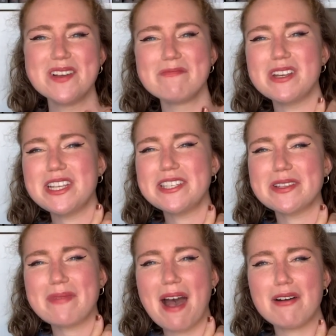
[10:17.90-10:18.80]
but she
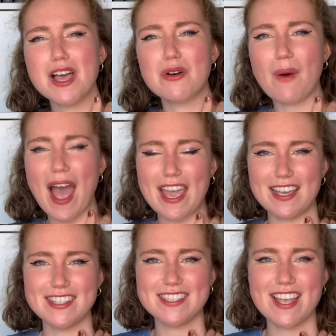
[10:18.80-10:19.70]
somehow
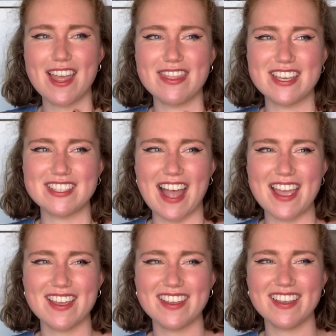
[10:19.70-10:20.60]
acquires this
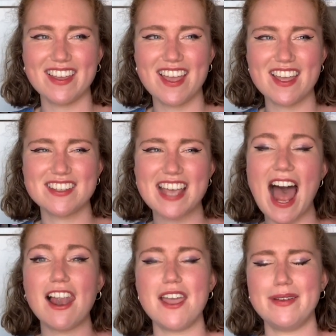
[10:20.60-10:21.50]
like
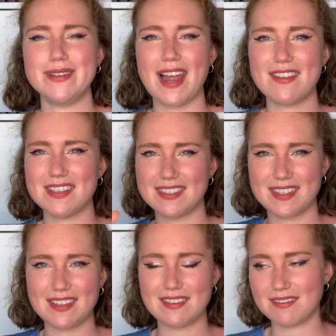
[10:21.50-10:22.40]
Tallow, who's like this
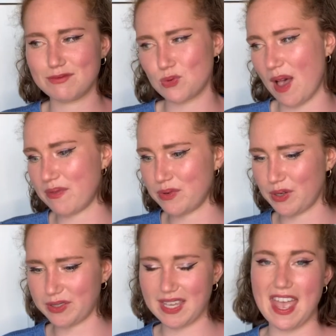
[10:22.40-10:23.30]

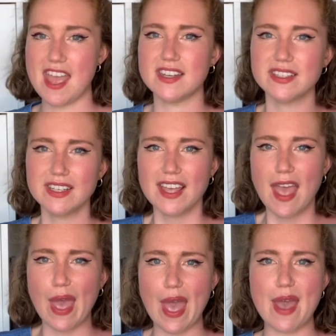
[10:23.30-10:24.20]
12-year-old kid,
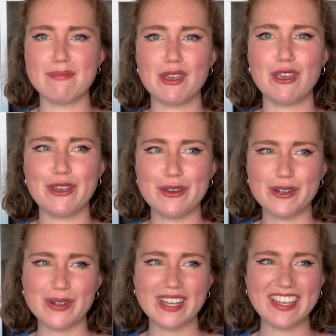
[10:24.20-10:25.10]

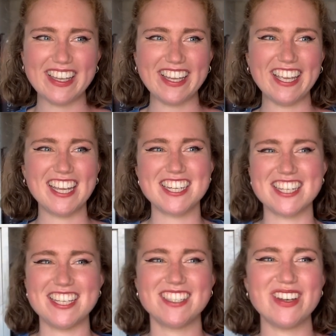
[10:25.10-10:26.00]
who
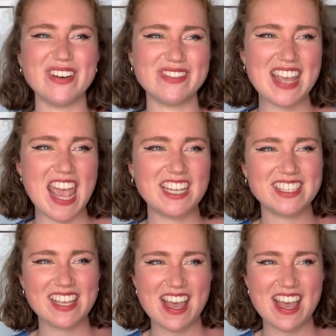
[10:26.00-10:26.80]
she sort of takes